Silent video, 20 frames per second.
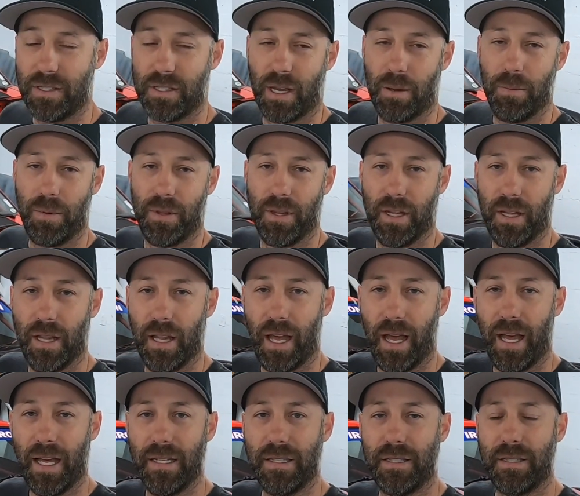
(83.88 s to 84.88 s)
something
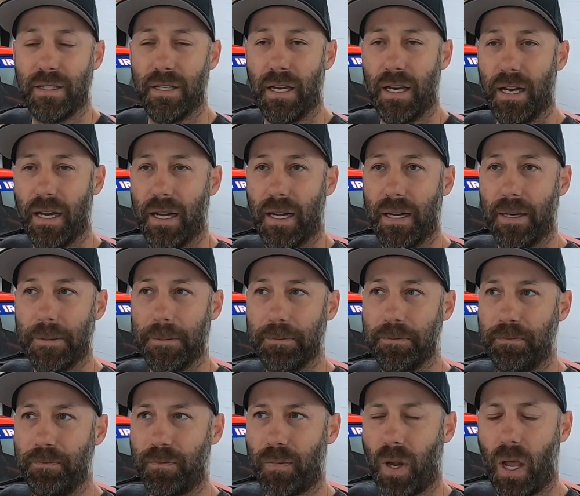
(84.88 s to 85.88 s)
that
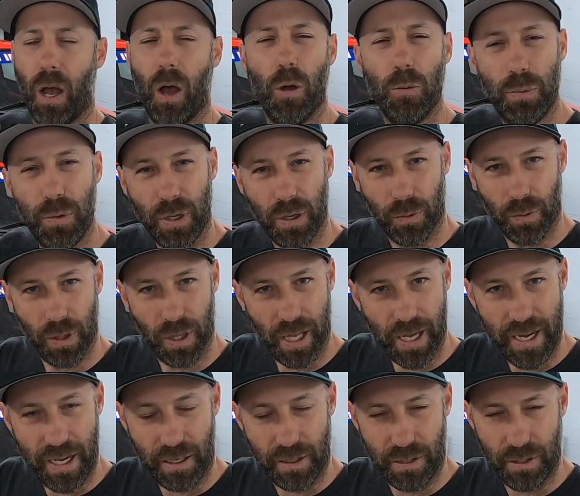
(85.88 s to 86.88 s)
I hope you can
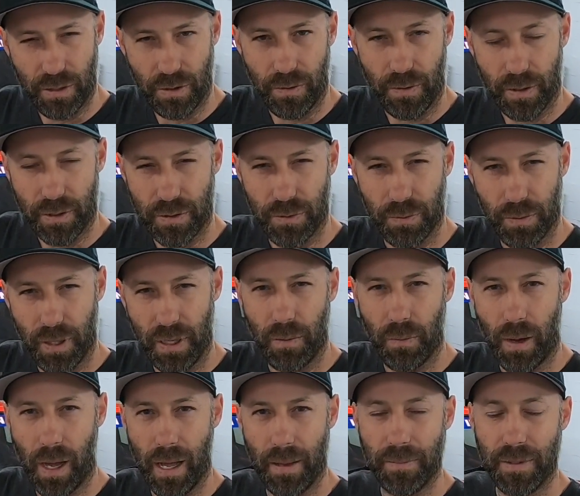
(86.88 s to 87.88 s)
relate to. That's really
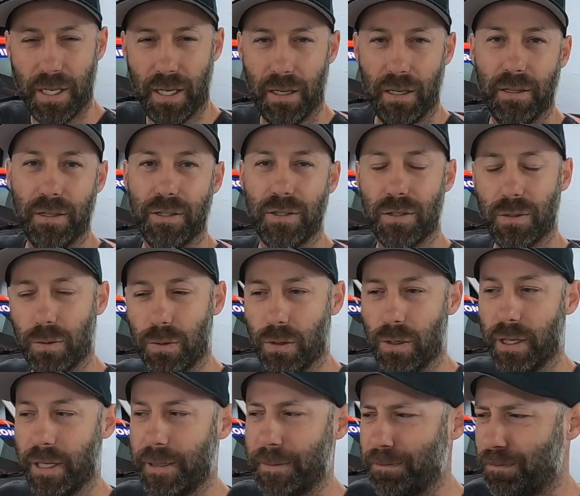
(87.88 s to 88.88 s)
why I'm telling the
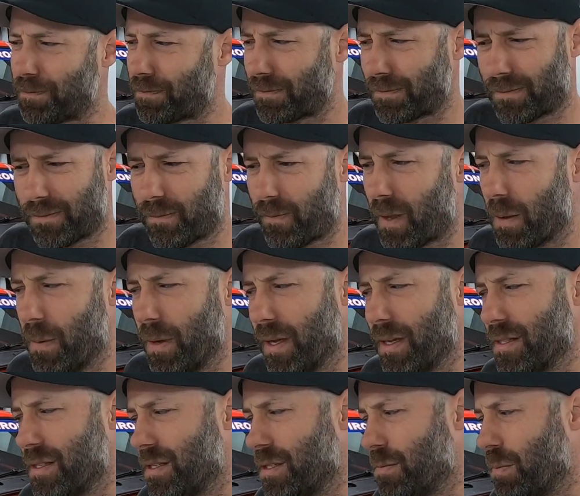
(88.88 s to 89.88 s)
story,
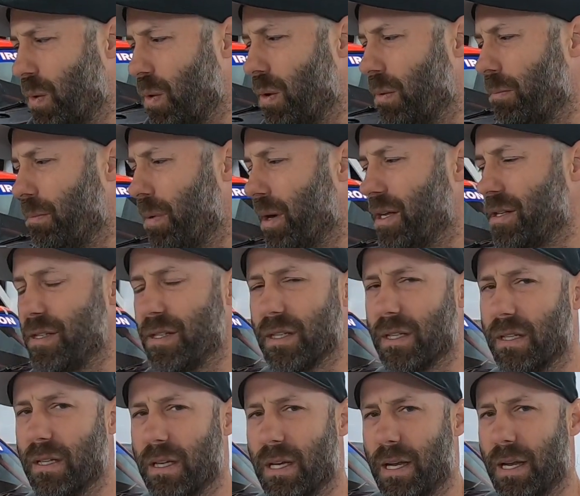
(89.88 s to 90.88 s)
because it's more
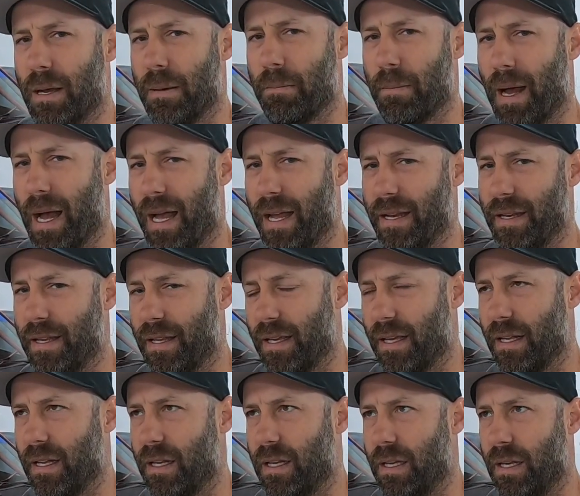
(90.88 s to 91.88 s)
budget
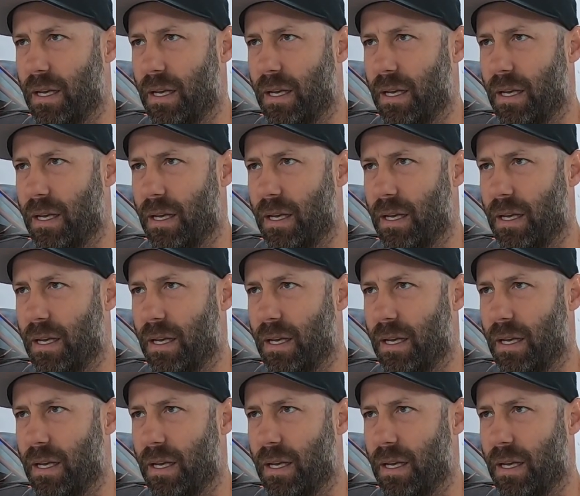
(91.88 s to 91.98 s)
minded,